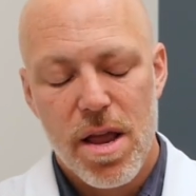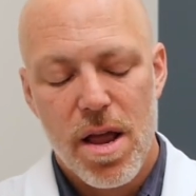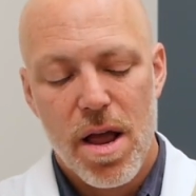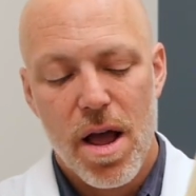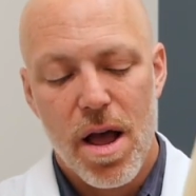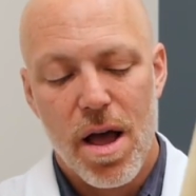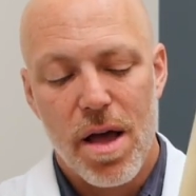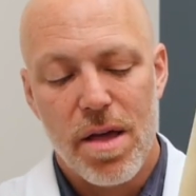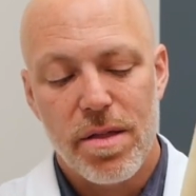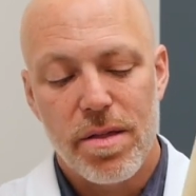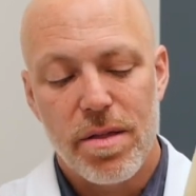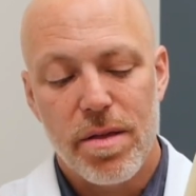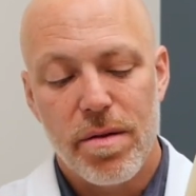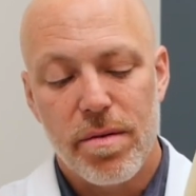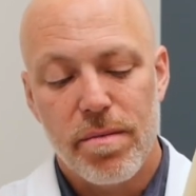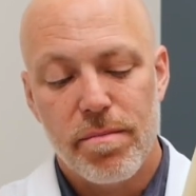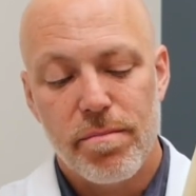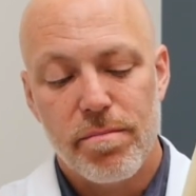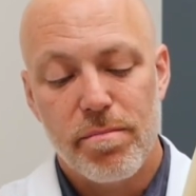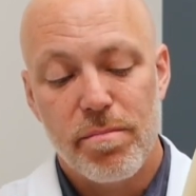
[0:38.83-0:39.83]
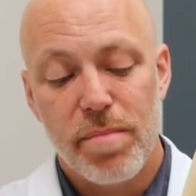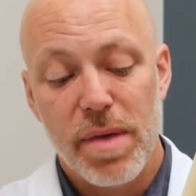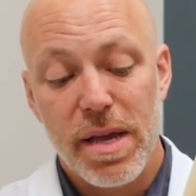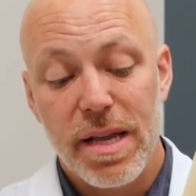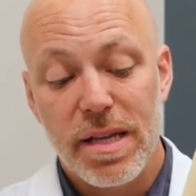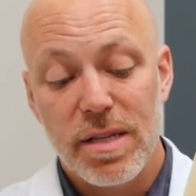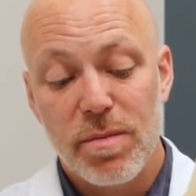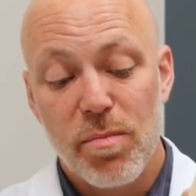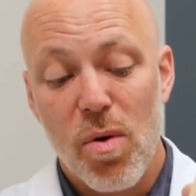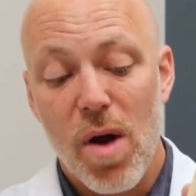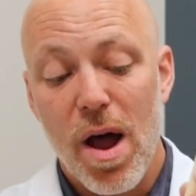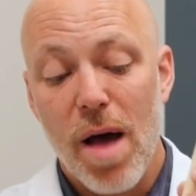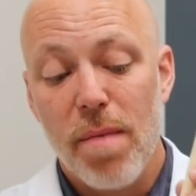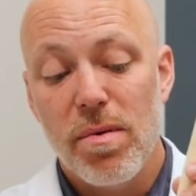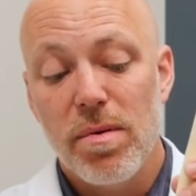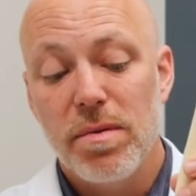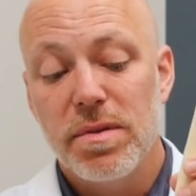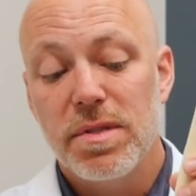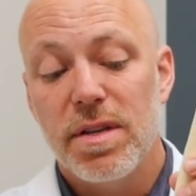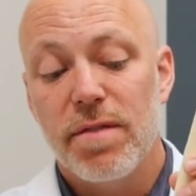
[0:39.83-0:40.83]
The biggest
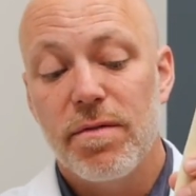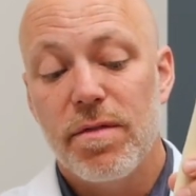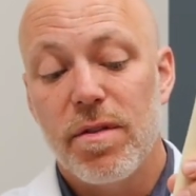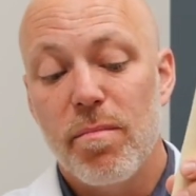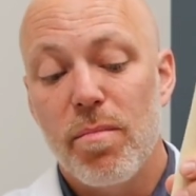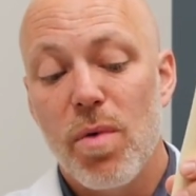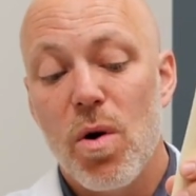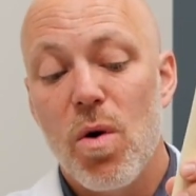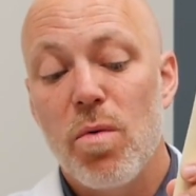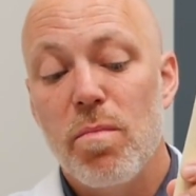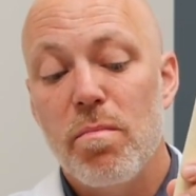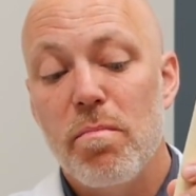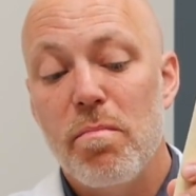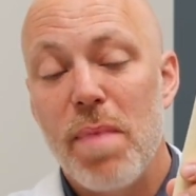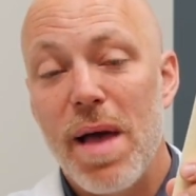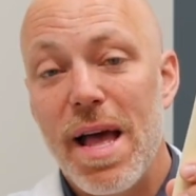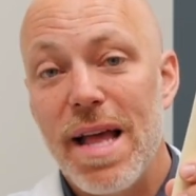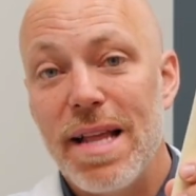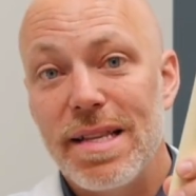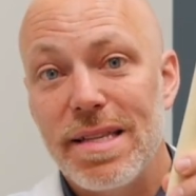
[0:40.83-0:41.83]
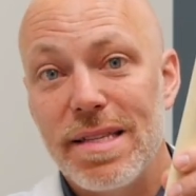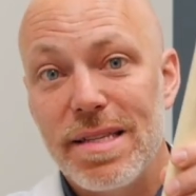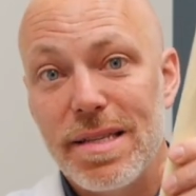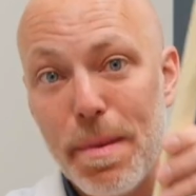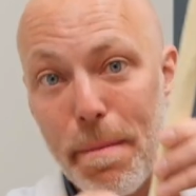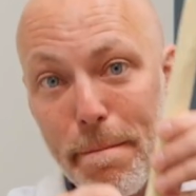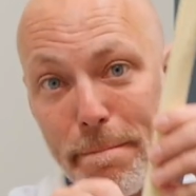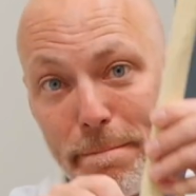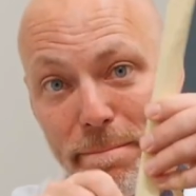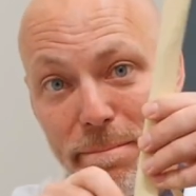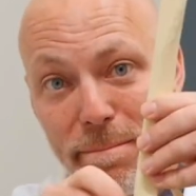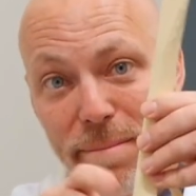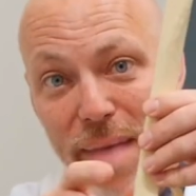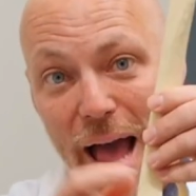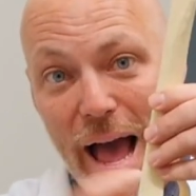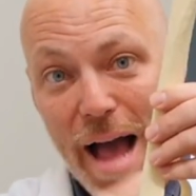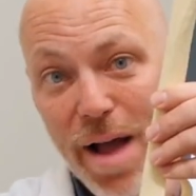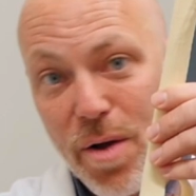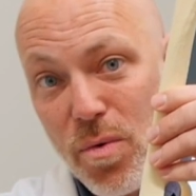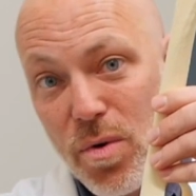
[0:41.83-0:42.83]
problem is if the bone bends
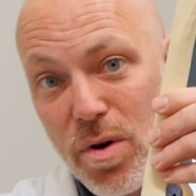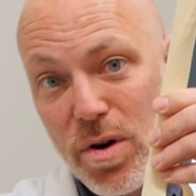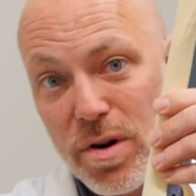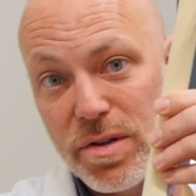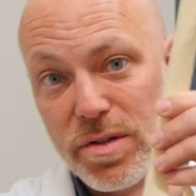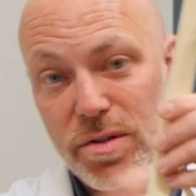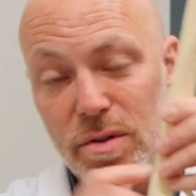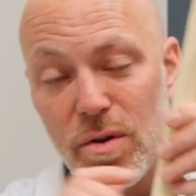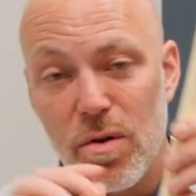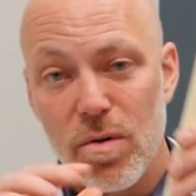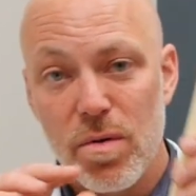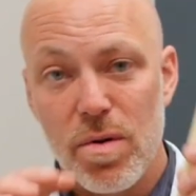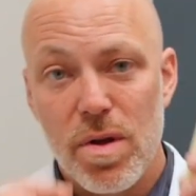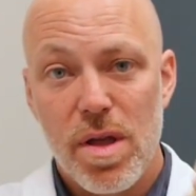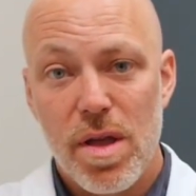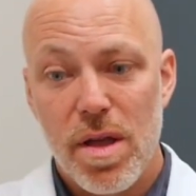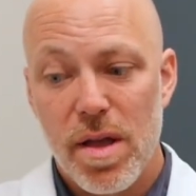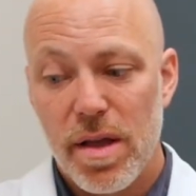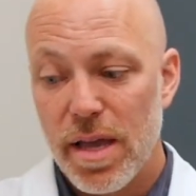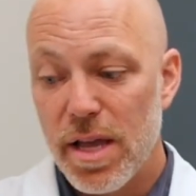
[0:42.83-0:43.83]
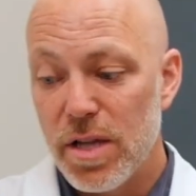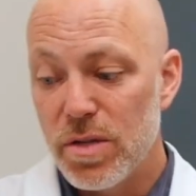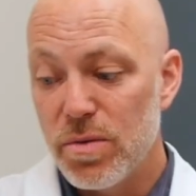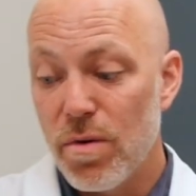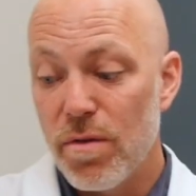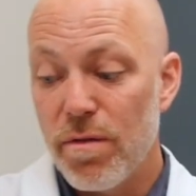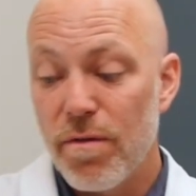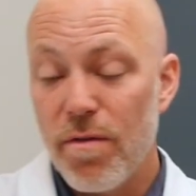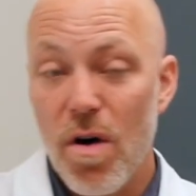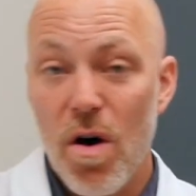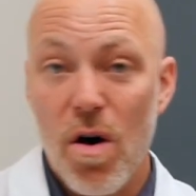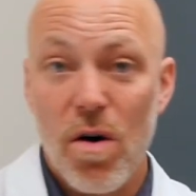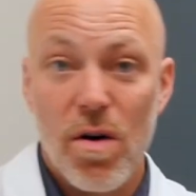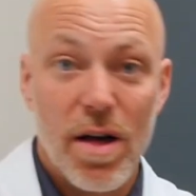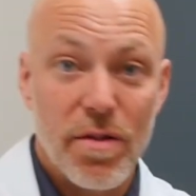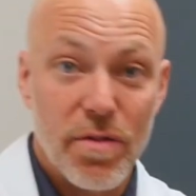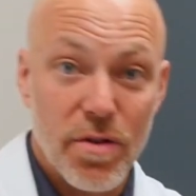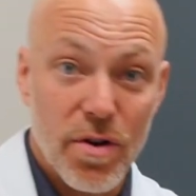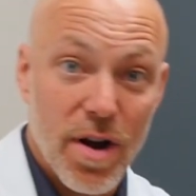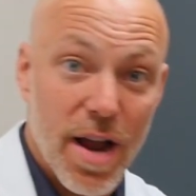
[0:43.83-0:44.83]
backwards. So kids will fall
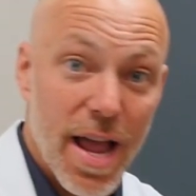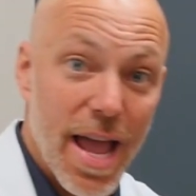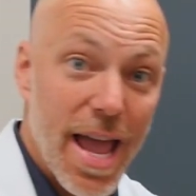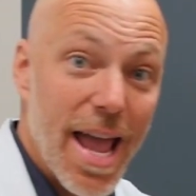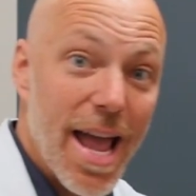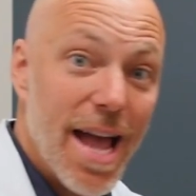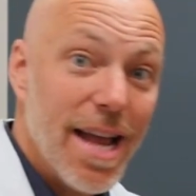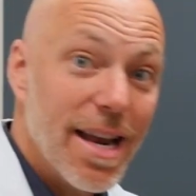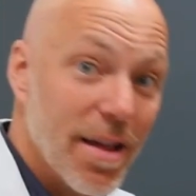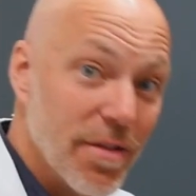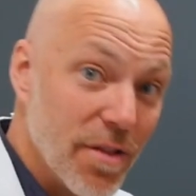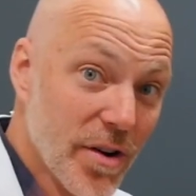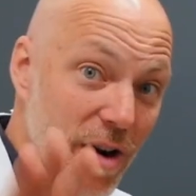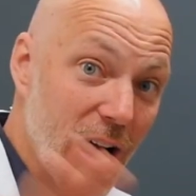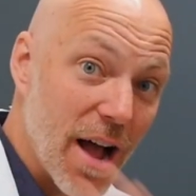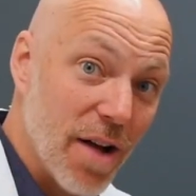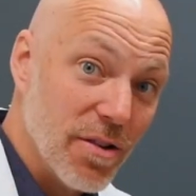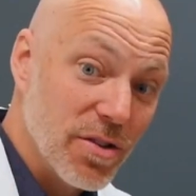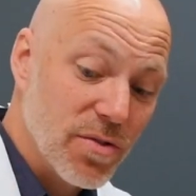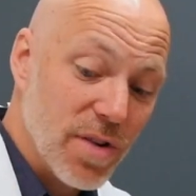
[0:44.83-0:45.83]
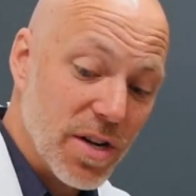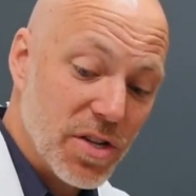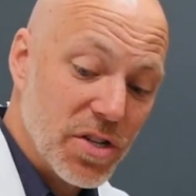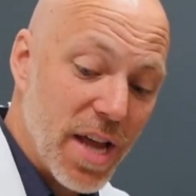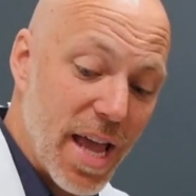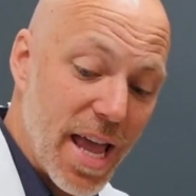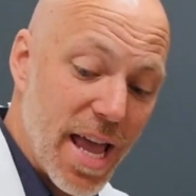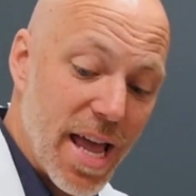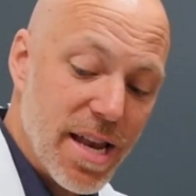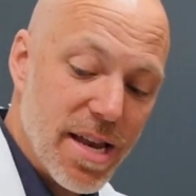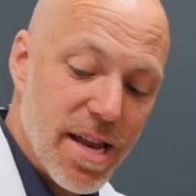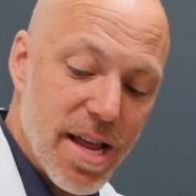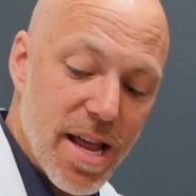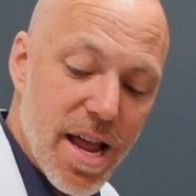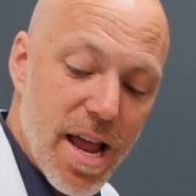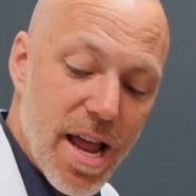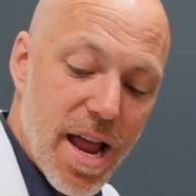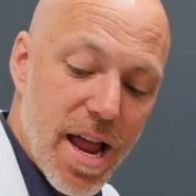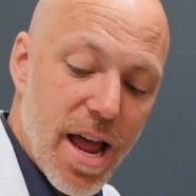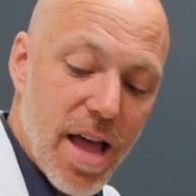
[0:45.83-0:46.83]
on their hand, on their outstretched hand,
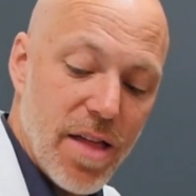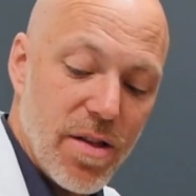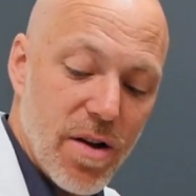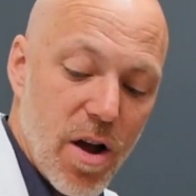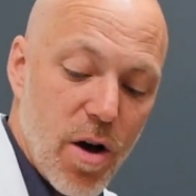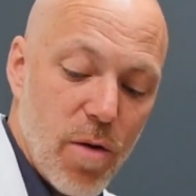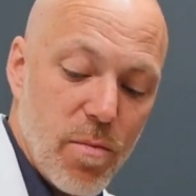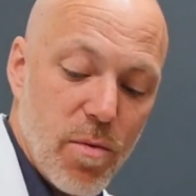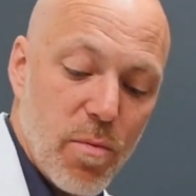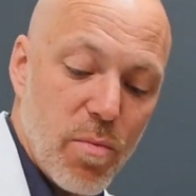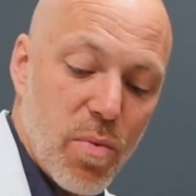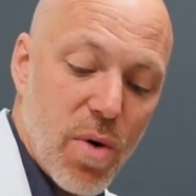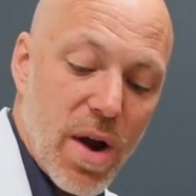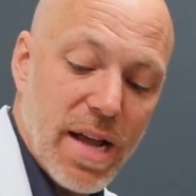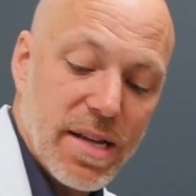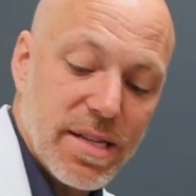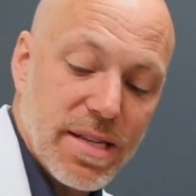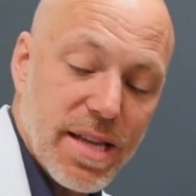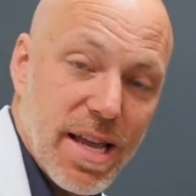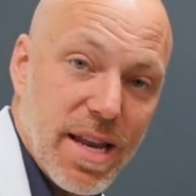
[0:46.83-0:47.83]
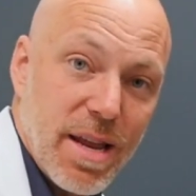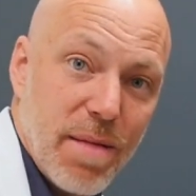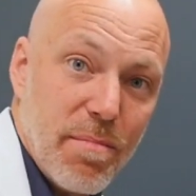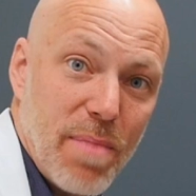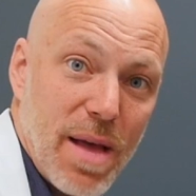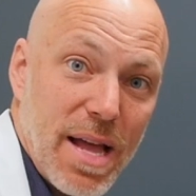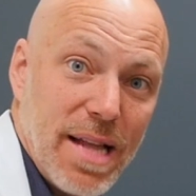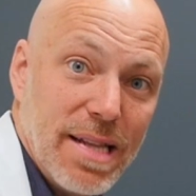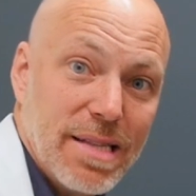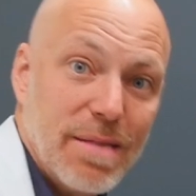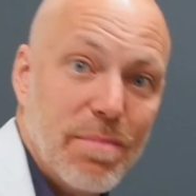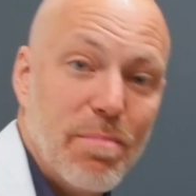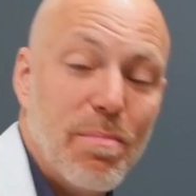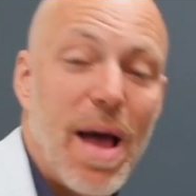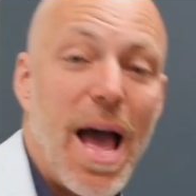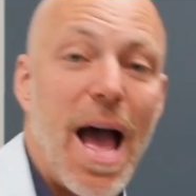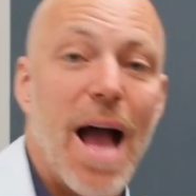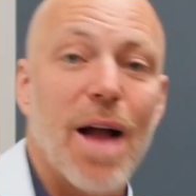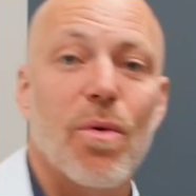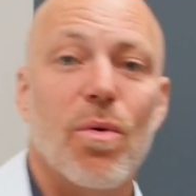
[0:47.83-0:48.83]
and their elbow breaks and it bends
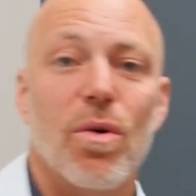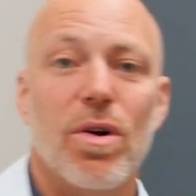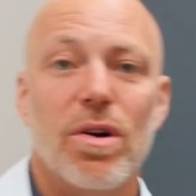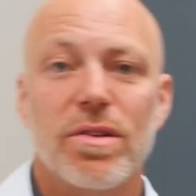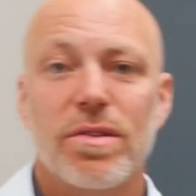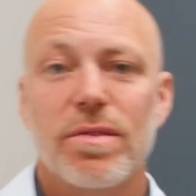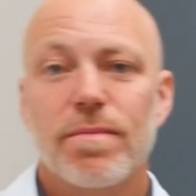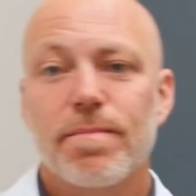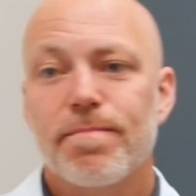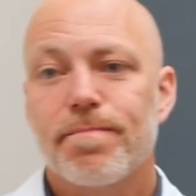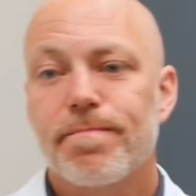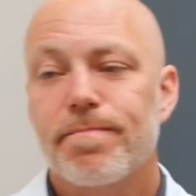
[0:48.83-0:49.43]
backwards.